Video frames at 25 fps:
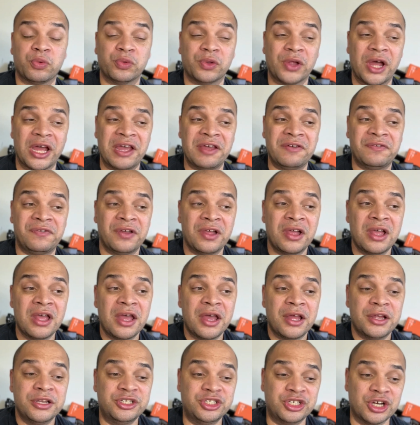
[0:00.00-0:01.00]
life
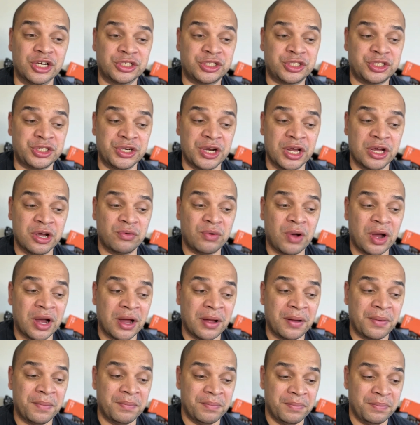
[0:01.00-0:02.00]
just, you
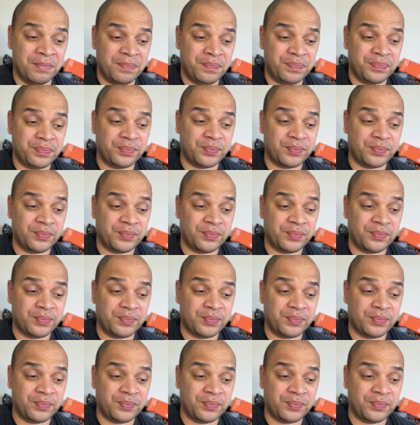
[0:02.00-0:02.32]
know,